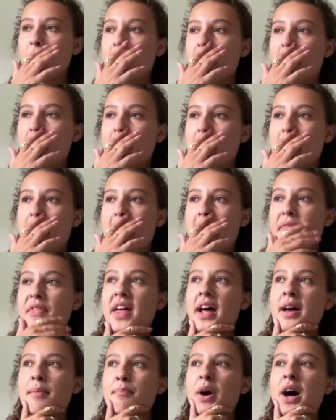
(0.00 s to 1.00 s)
Um, and
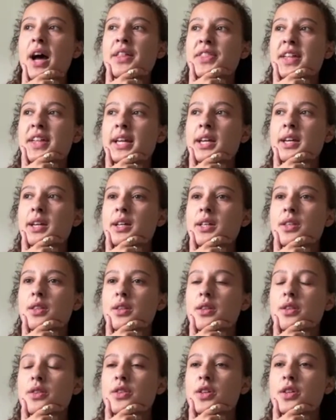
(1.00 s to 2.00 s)
then but I think
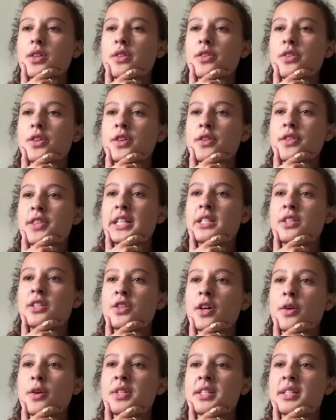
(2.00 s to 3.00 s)
the thing
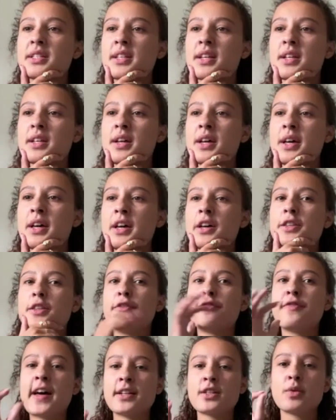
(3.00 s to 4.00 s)
to notice is that the
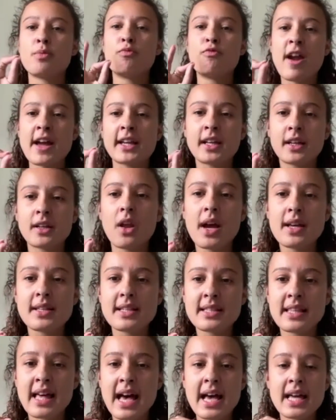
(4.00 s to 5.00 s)
Phantom
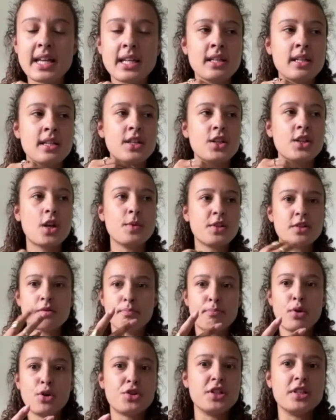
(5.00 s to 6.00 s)
recognizes that, and, you know, he
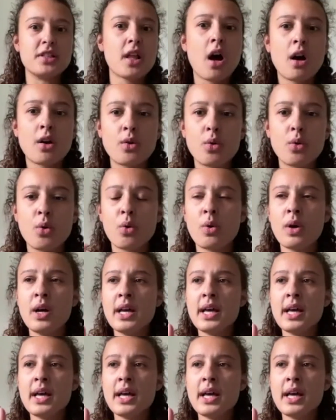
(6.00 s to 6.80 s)
doesn't push his luck, or